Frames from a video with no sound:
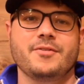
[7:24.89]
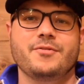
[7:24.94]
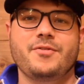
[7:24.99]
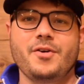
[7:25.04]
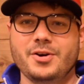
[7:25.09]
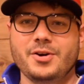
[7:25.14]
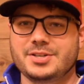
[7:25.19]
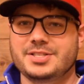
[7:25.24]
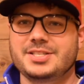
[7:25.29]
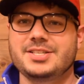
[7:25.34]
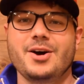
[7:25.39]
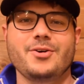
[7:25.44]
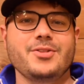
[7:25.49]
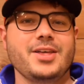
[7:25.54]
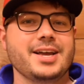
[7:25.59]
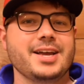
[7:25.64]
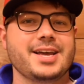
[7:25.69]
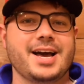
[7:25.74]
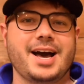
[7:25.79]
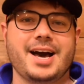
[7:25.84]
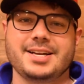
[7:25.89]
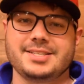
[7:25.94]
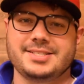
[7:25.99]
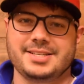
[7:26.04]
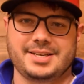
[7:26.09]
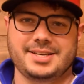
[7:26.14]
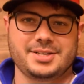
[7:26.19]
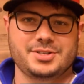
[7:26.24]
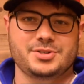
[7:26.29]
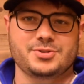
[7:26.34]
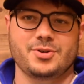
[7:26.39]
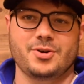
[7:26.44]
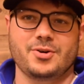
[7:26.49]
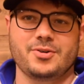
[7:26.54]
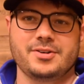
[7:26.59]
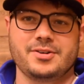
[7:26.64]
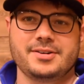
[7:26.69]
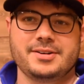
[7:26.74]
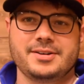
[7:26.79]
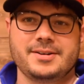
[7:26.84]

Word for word: First, know that God is in control.